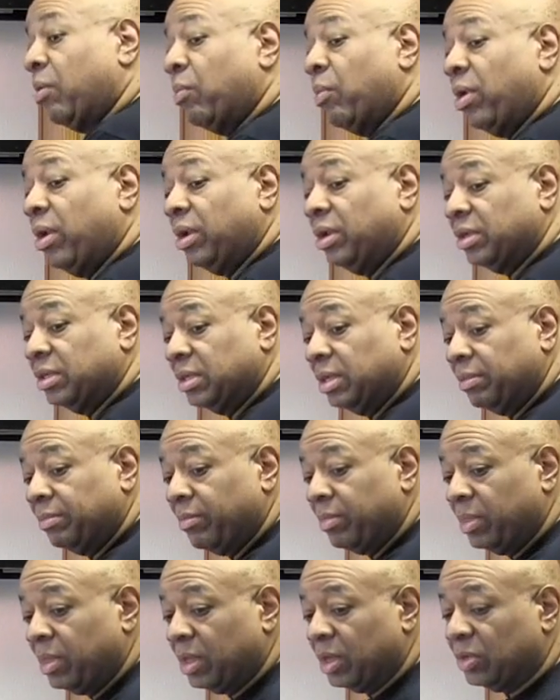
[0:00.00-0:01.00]
out wonders.
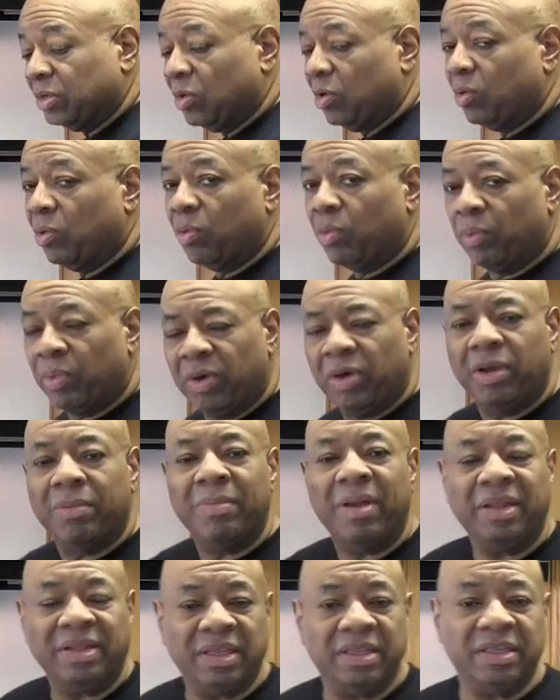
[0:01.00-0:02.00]
So we're going
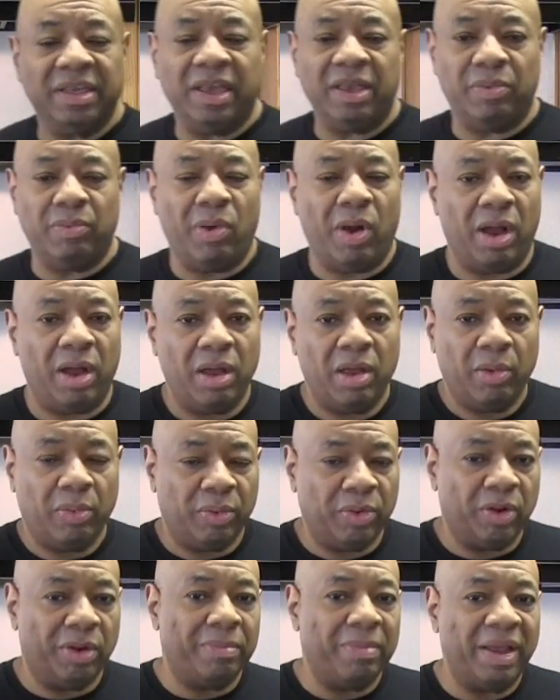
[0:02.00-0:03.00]
to make this quinoa.
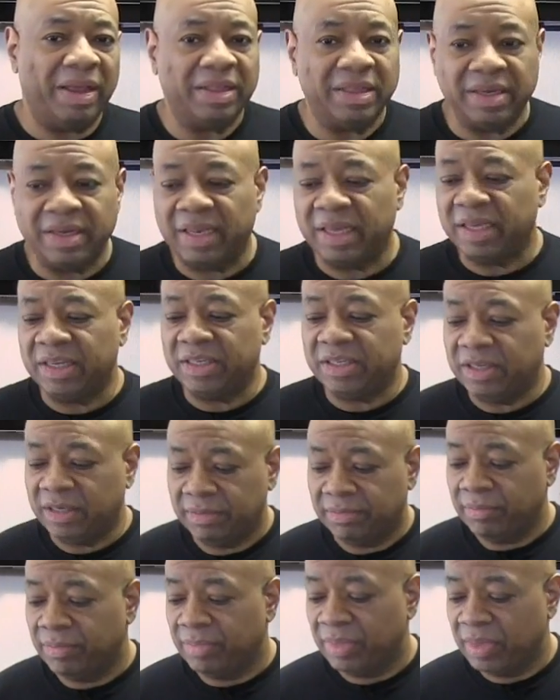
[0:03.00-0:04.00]
We're going to make the dish.
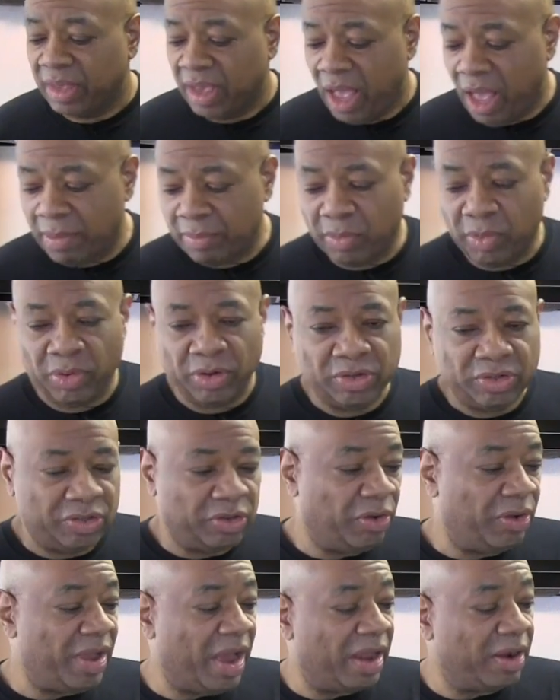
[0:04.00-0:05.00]
I'm going to
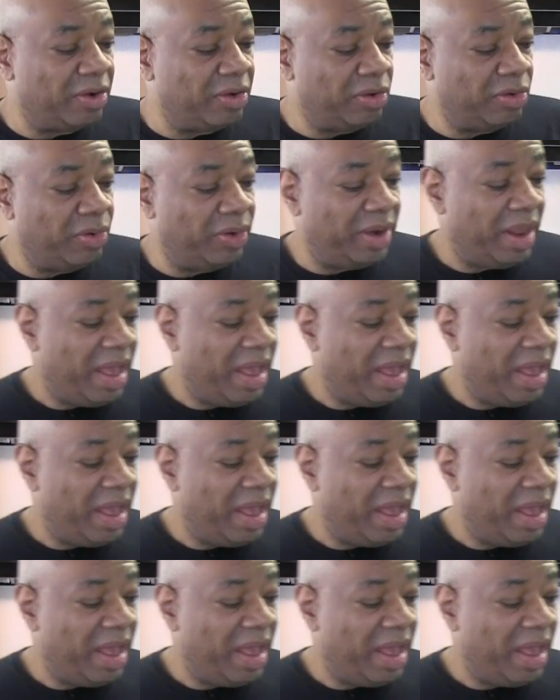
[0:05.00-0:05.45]
show you how to do